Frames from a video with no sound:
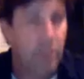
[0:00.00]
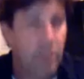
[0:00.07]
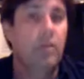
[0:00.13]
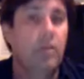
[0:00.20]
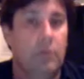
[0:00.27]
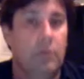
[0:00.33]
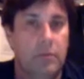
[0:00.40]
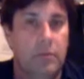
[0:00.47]

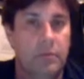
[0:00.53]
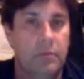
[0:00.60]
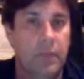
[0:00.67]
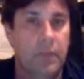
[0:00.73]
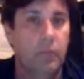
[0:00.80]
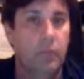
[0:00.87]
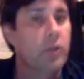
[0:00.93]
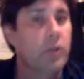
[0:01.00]
to,
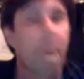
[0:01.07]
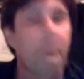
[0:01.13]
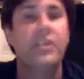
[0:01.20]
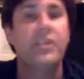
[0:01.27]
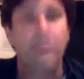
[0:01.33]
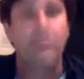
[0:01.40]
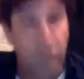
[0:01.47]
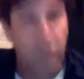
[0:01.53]
we're talking about
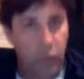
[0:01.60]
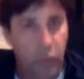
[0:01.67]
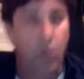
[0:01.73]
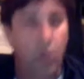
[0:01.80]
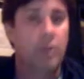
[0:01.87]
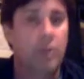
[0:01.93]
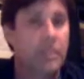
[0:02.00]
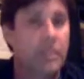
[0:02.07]
submitting to the
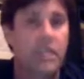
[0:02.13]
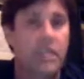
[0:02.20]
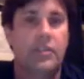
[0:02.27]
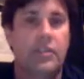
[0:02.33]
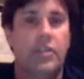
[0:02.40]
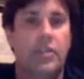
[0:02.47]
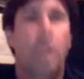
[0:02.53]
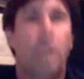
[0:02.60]
Word, to
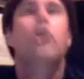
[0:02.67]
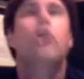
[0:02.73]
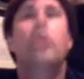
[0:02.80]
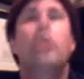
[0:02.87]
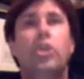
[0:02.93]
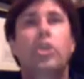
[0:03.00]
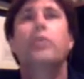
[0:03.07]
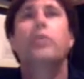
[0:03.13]
Jesus.
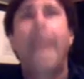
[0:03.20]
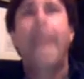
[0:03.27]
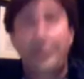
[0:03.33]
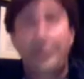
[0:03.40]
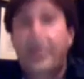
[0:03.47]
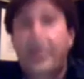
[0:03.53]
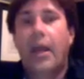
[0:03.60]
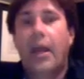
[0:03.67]
You
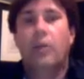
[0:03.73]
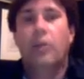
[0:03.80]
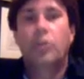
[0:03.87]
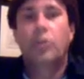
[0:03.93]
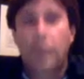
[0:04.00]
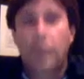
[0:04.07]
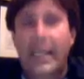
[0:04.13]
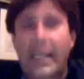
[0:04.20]
get there,
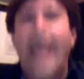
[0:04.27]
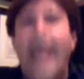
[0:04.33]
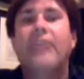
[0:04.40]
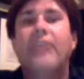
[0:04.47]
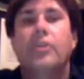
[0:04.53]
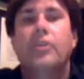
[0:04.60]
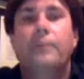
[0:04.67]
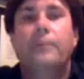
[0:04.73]
you
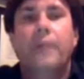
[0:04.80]
get